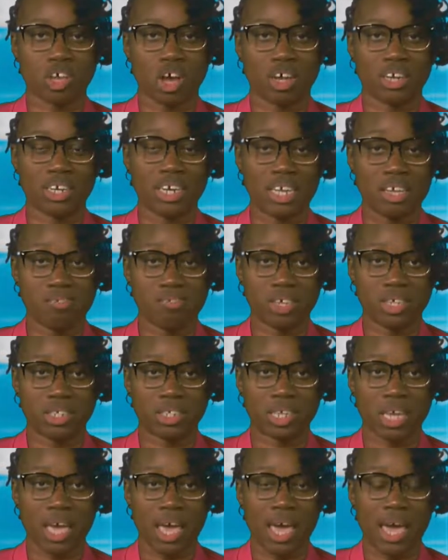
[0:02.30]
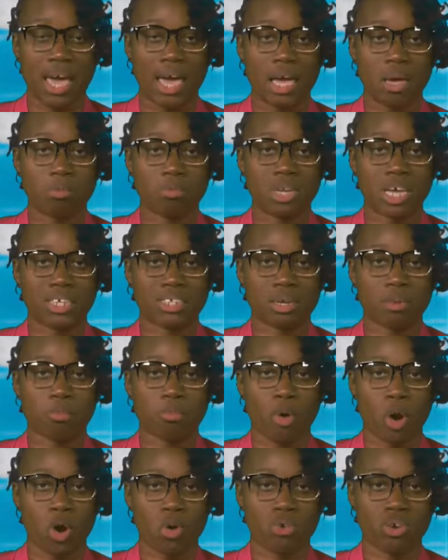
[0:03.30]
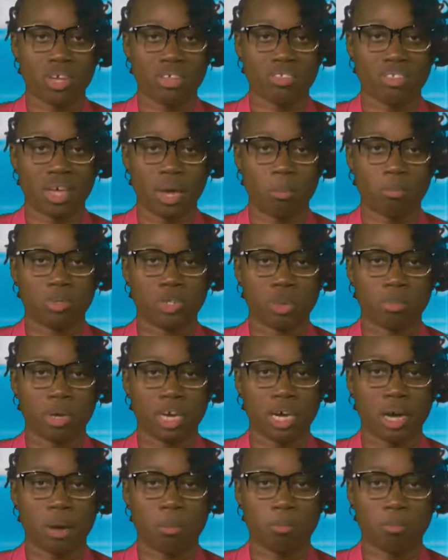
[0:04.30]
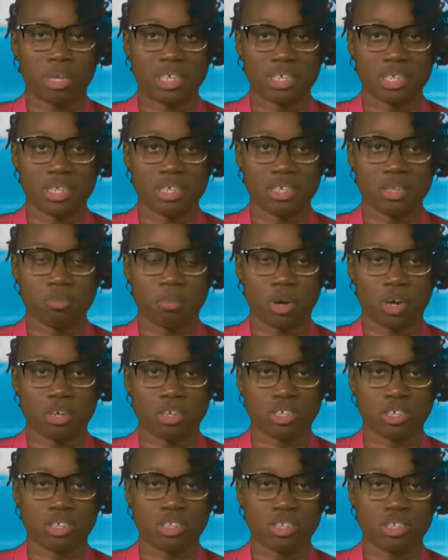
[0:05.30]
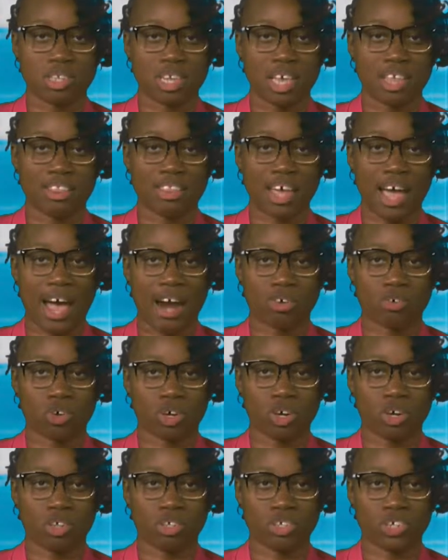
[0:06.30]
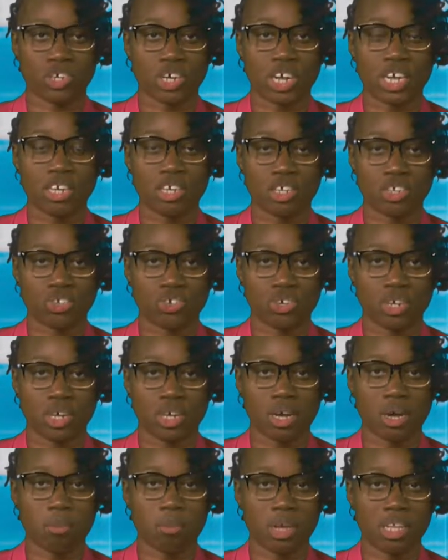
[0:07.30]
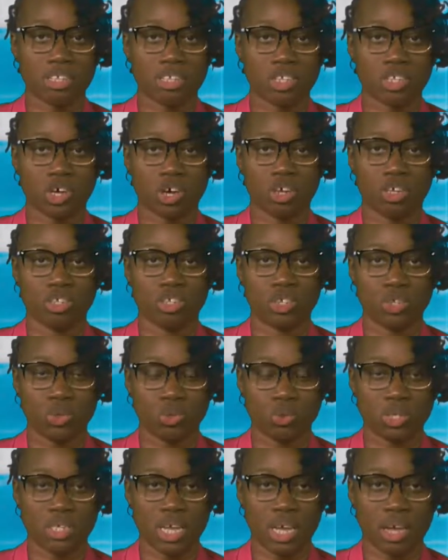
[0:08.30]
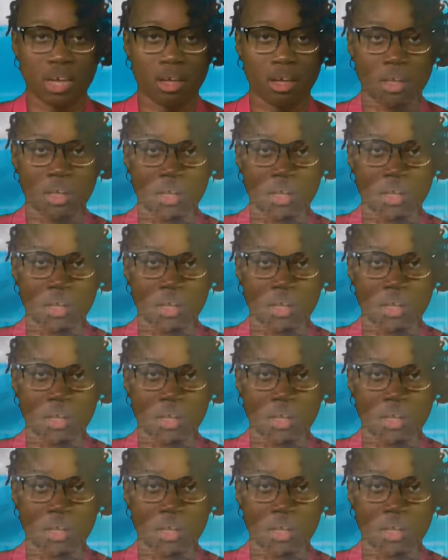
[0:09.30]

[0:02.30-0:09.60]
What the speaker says: on Nevis, aimed at empowering them to become business persons in the agriculture industry, commenced on Tuesday.